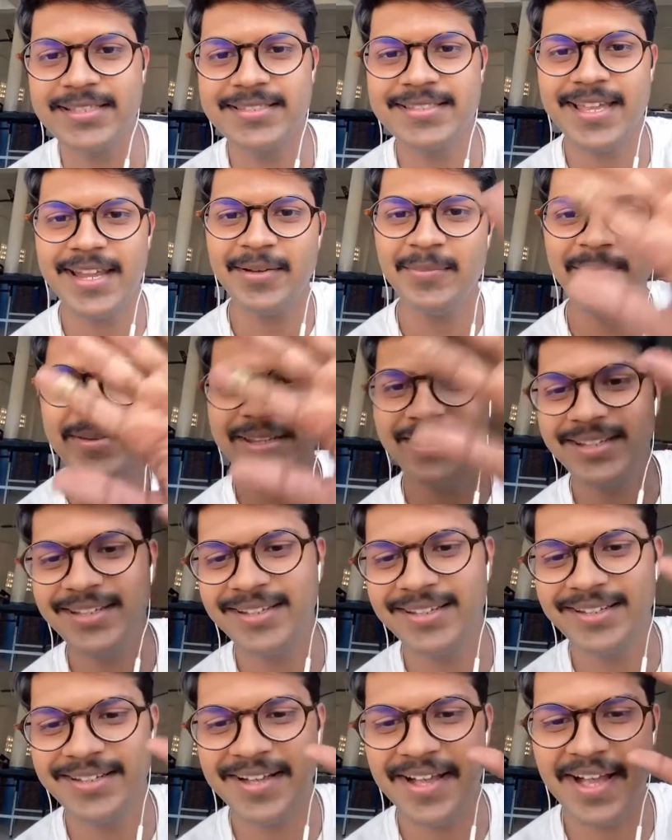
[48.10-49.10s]
Send
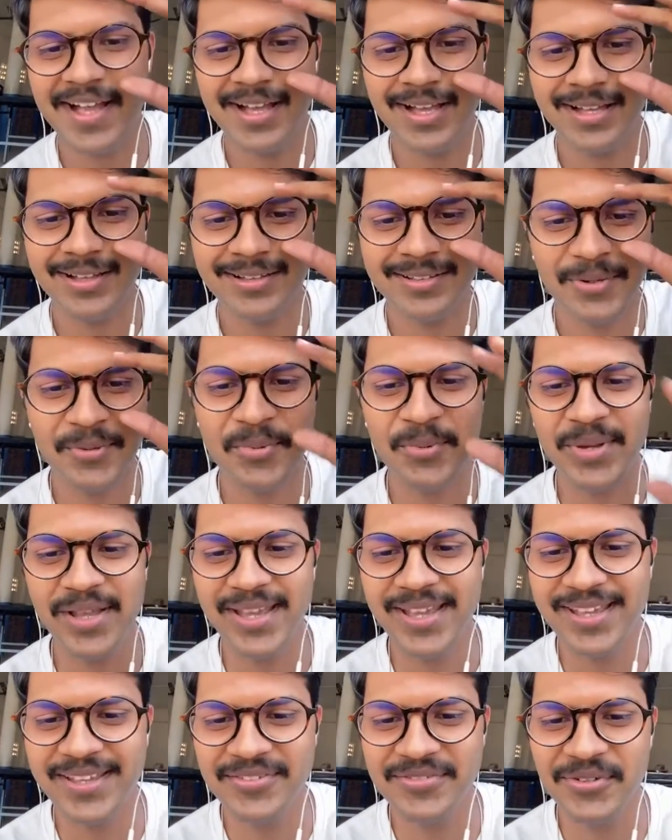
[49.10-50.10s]
me a
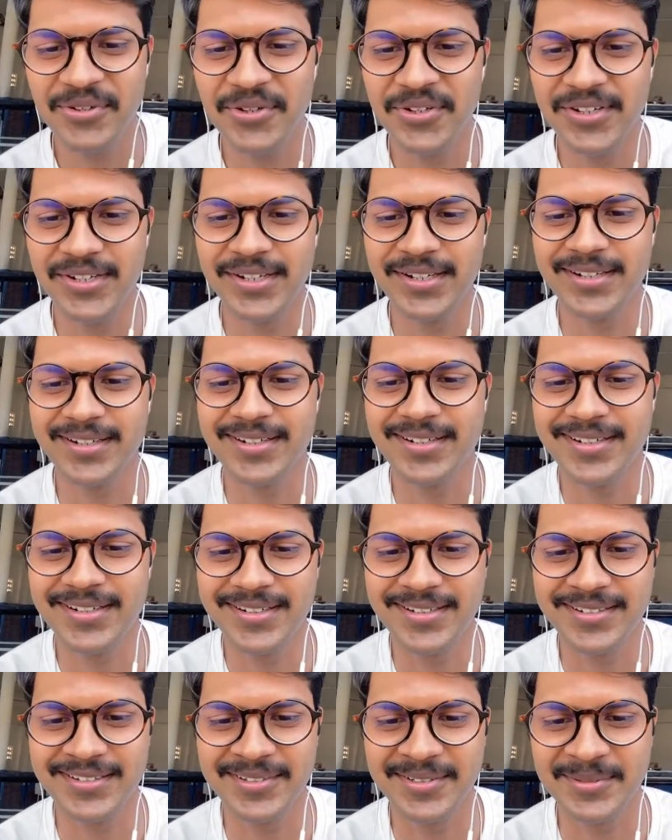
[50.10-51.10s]
wave or
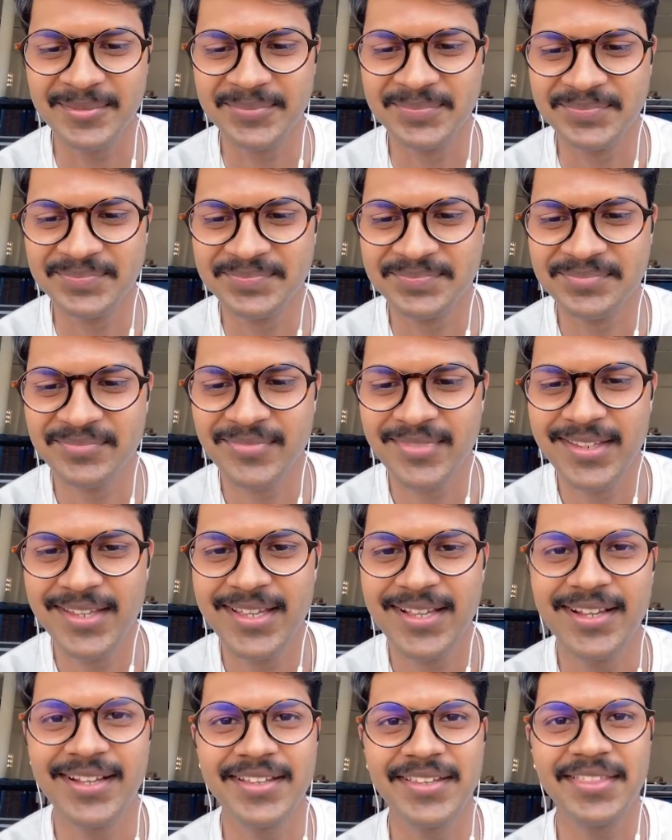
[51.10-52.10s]

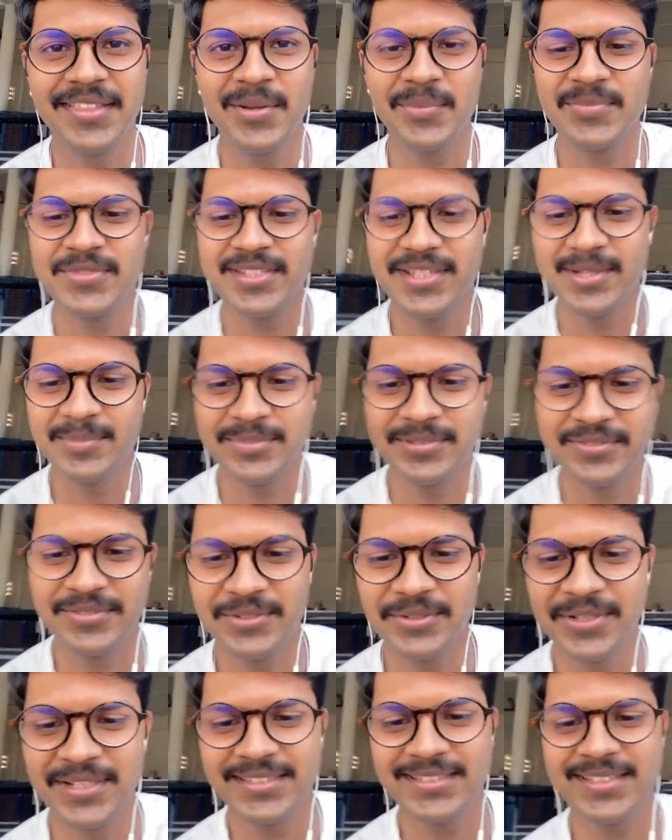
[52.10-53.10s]
a thumbs up
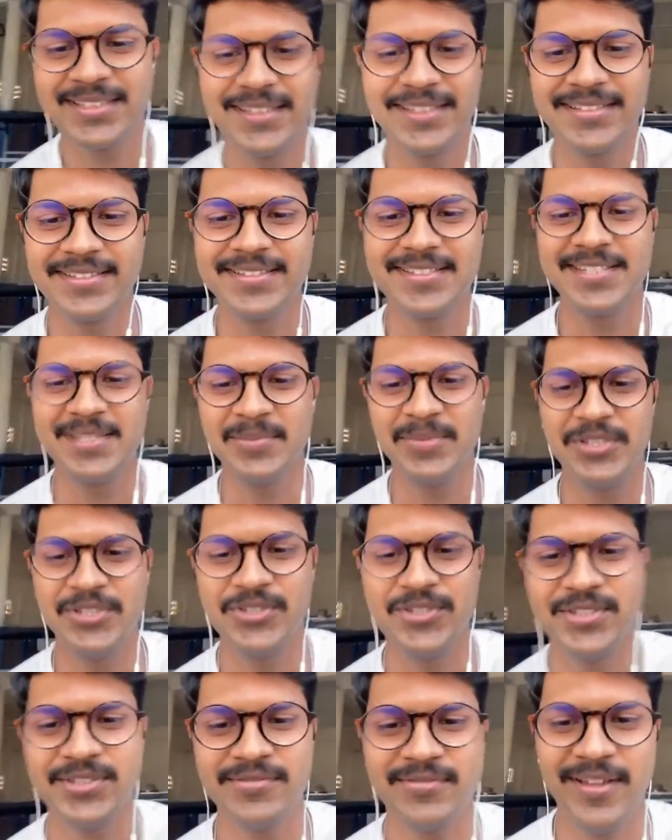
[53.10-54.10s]
if you guys can see me
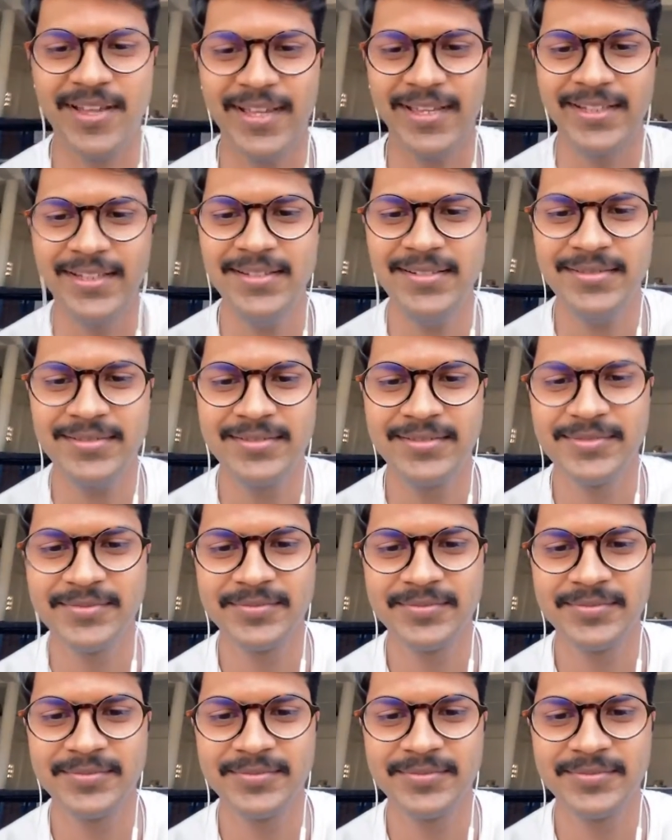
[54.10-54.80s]
just fine.